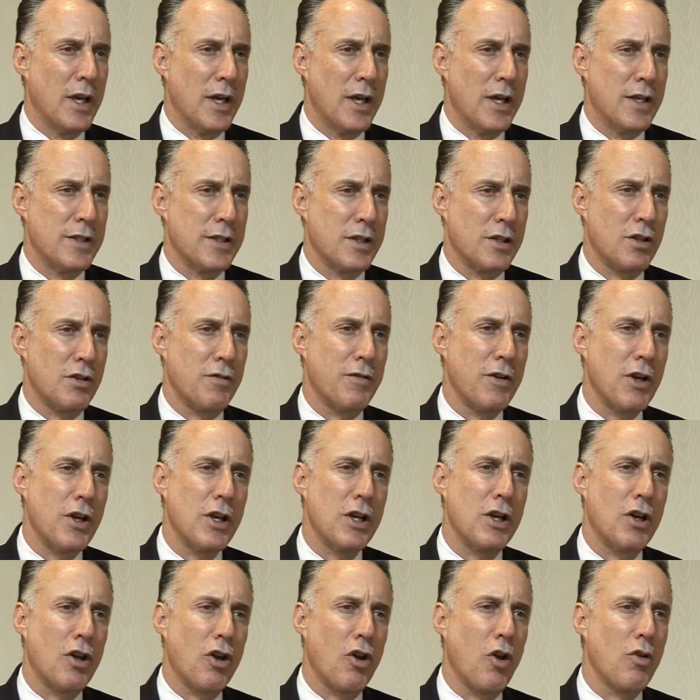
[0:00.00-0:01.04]
is a
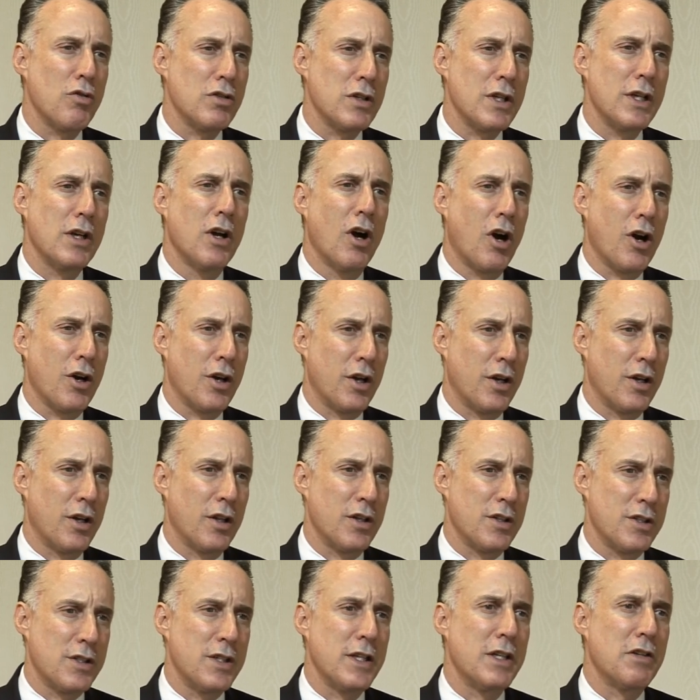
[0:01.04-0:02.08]
very closely guarded
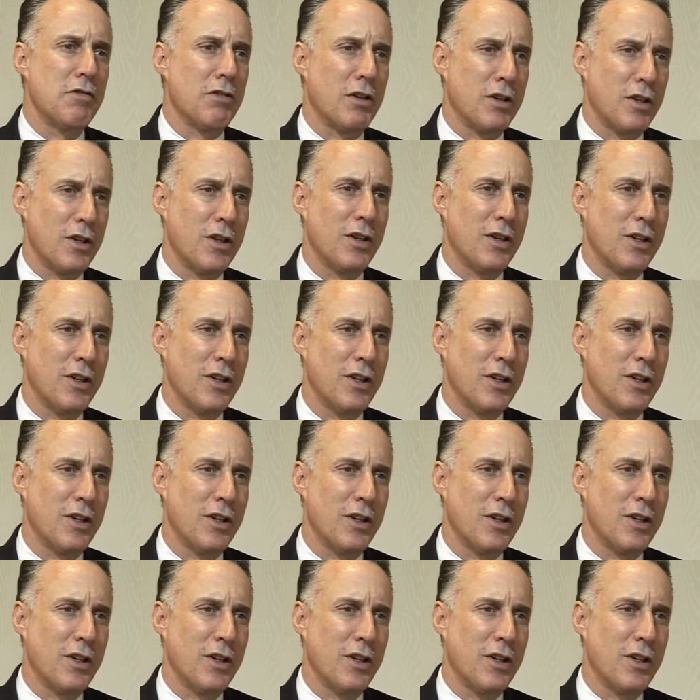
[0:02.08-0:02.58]
secret.